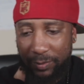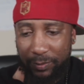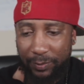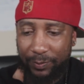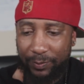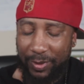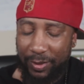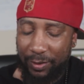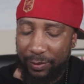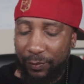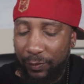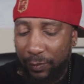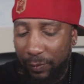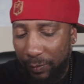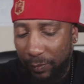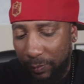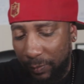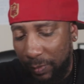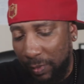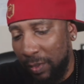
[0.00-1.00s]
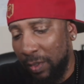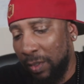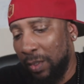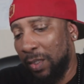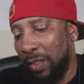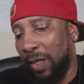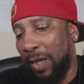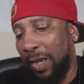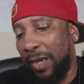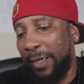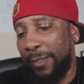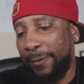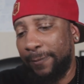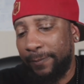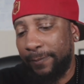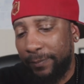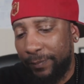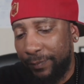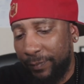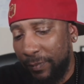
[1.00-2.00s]
biggest room. All right,
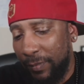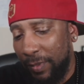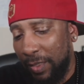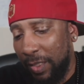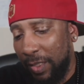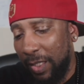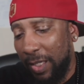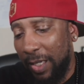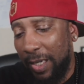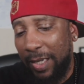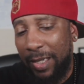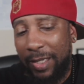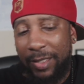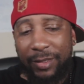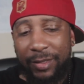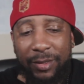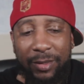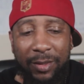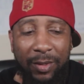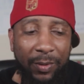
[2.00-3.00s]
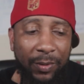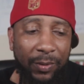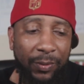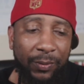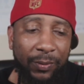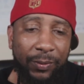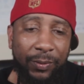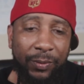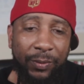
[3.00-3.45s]
and so